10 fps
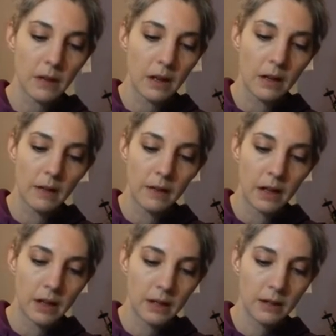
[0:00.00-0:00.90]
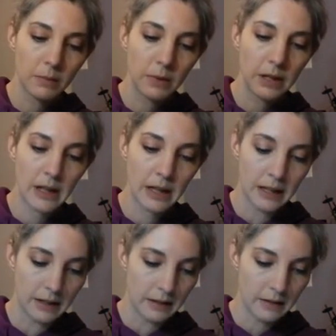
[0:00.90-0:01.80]
And then we
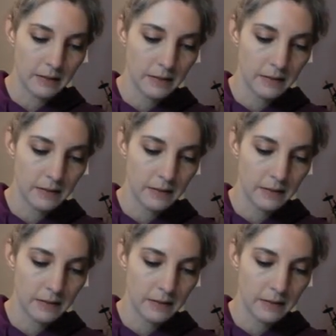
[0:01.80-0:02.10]
have